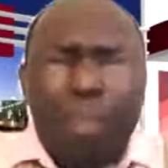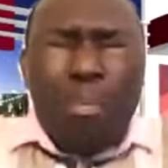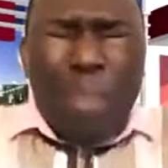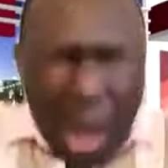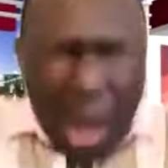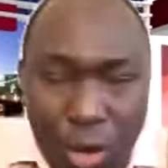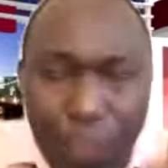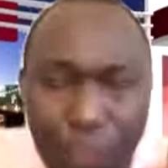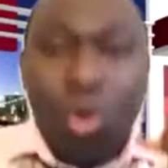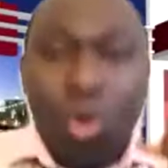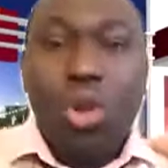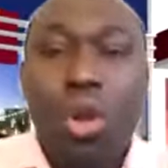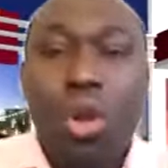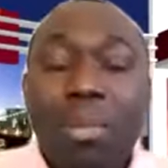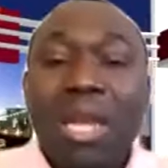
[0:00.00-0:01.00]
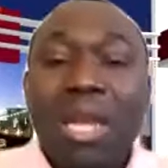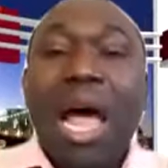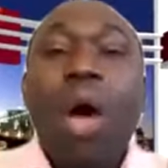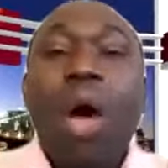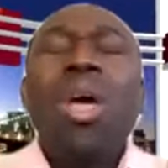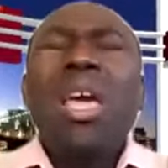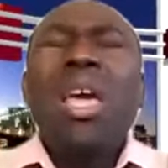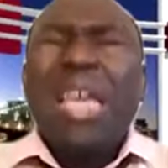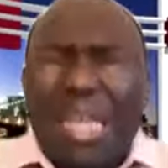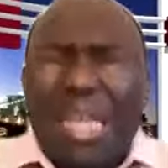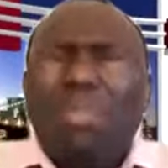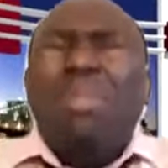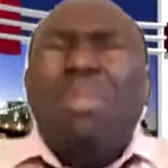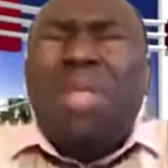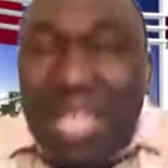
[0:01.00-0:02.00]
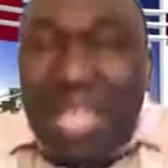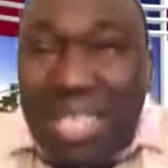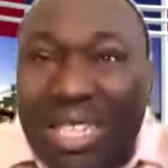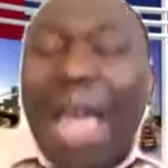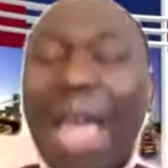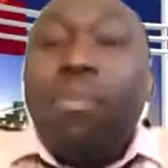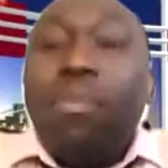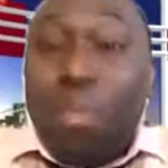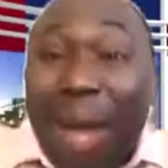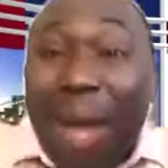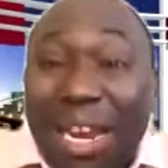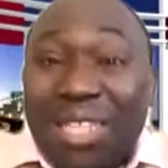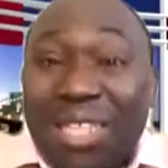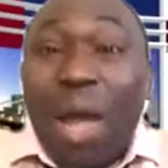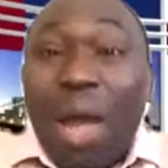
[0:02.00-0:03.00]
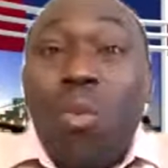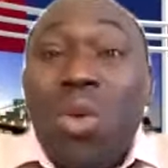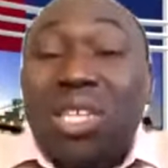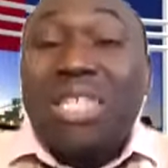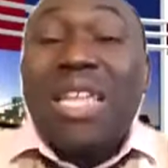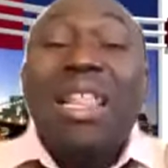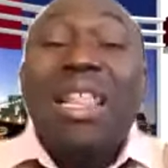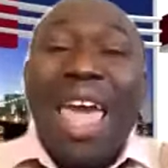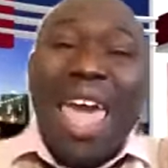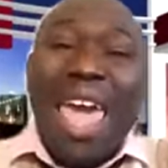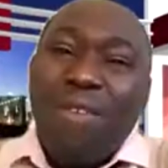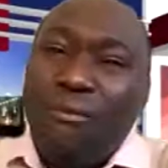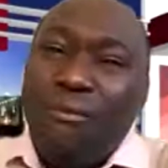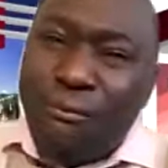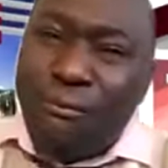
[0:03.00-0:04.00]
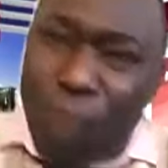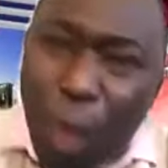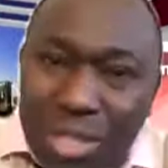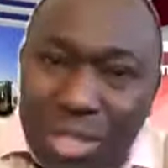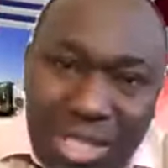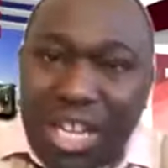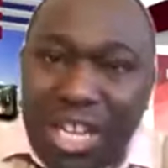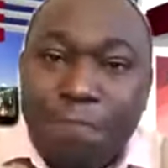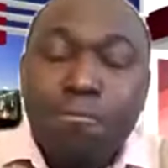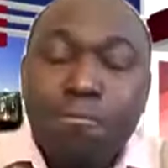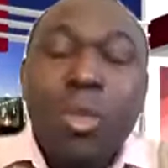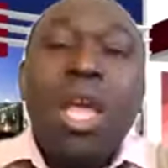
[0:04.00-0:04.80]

power of God on me now. By the time we start enforcing